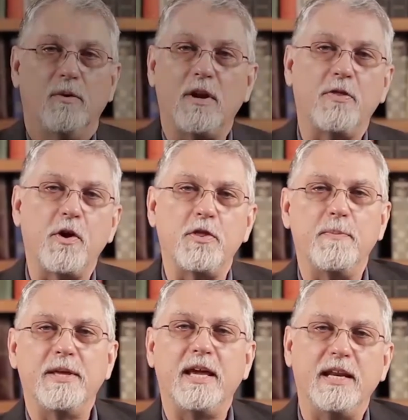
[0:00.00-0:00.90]
Well, although
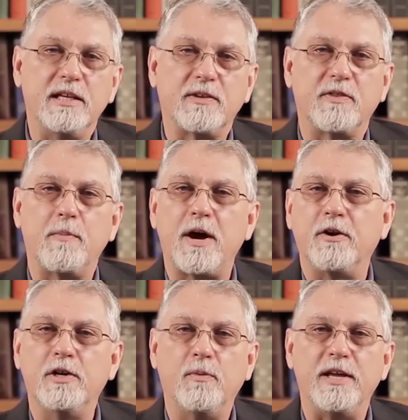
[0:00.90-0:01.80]
the beginnings of the
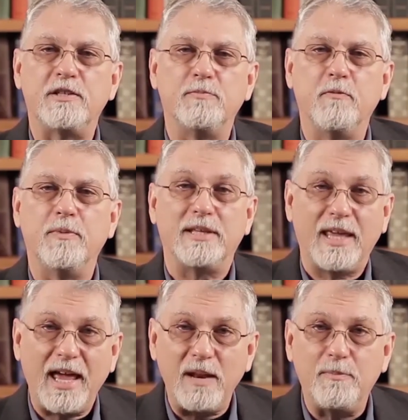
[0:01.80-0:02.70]
modern New Age
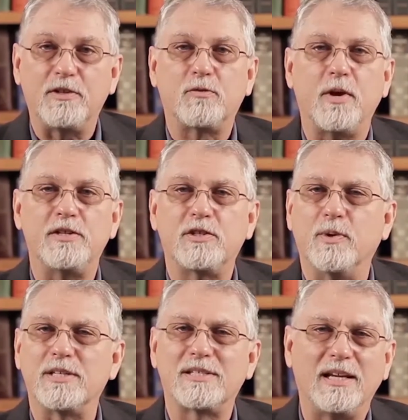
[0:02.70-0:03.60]
movement can be traced
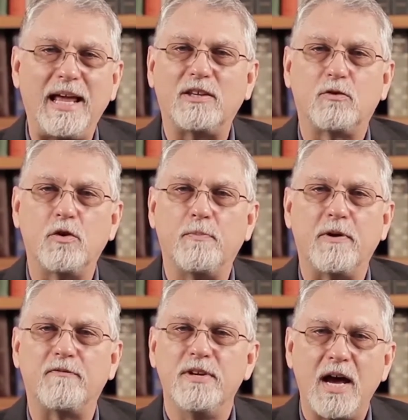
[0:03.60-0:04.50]
to a select
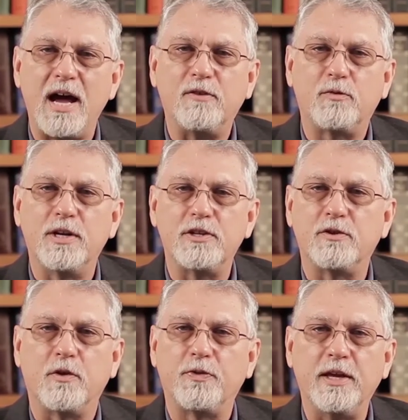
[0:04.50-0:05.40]
group of
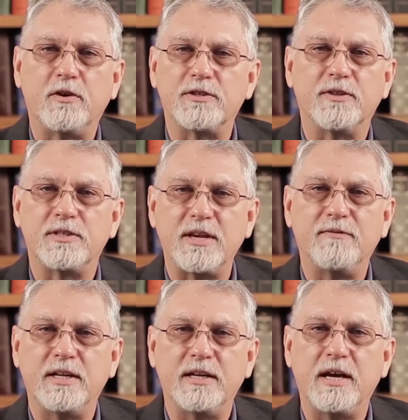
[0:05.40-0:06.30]
non-traditional thinkers in the
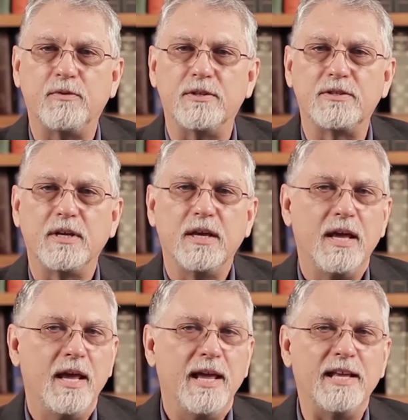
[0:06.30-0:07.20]
1700s,
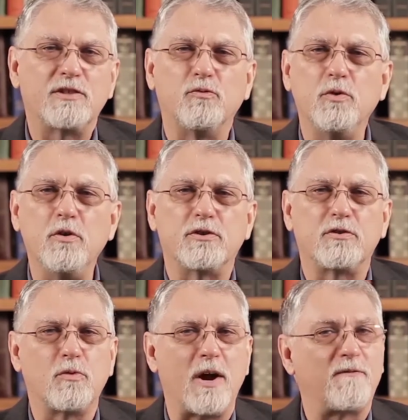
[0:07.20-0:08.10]
its
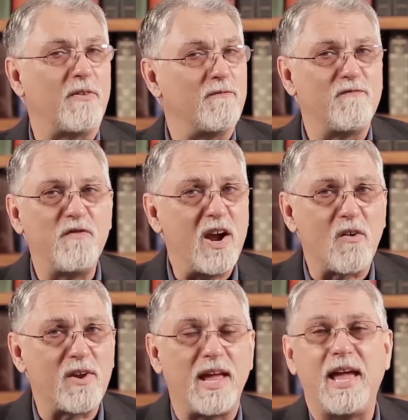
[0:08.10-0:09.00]
roots draw from
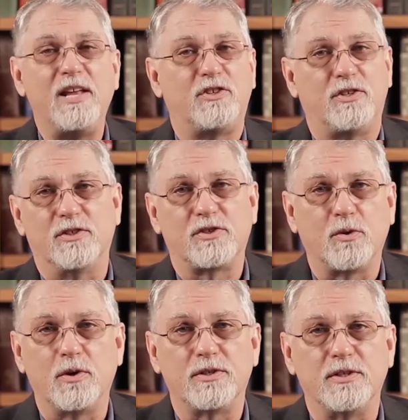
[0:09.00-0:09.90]
very ancient
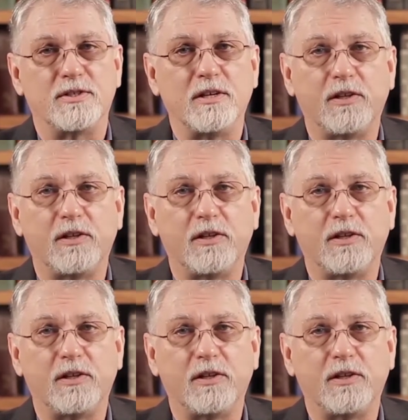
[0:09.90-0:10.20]
sources,